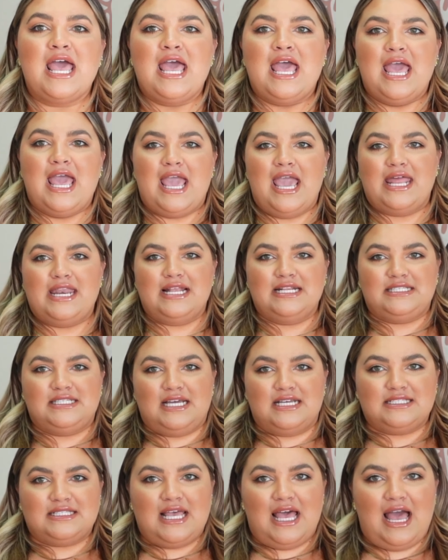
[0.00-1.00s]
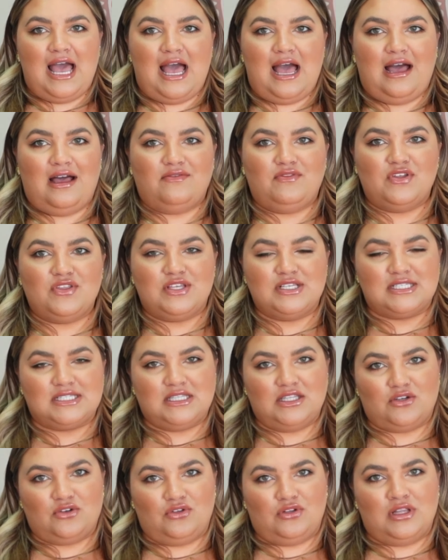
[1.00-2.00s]
And it does have this
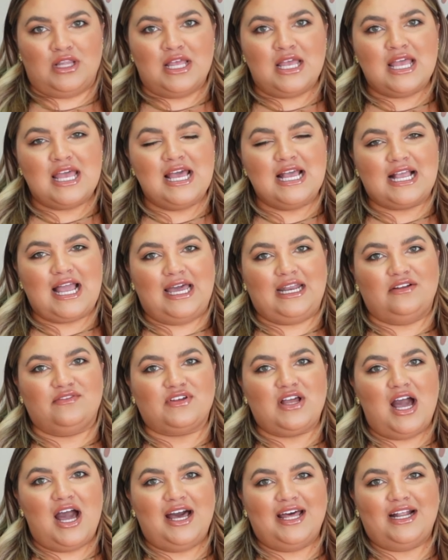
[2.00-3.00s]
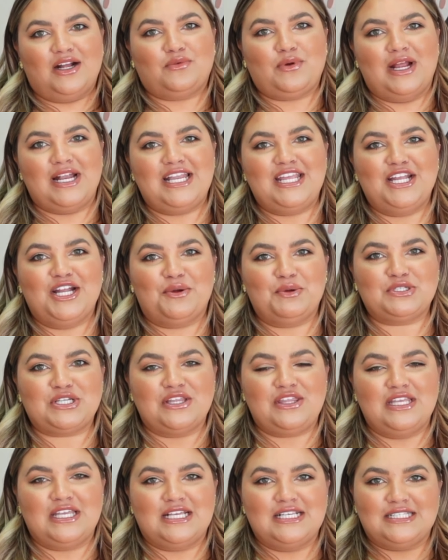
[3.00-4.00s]
little kind of cutout right here, which I
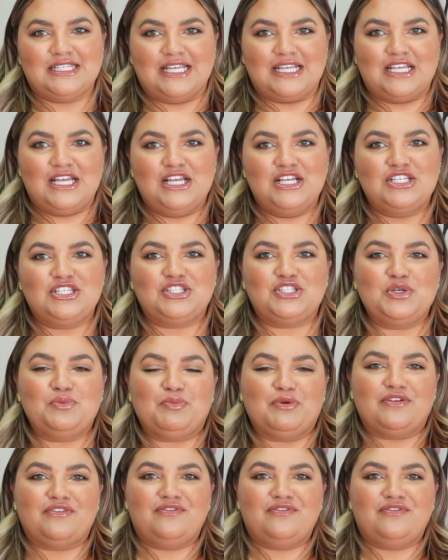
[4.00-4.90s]
think is like super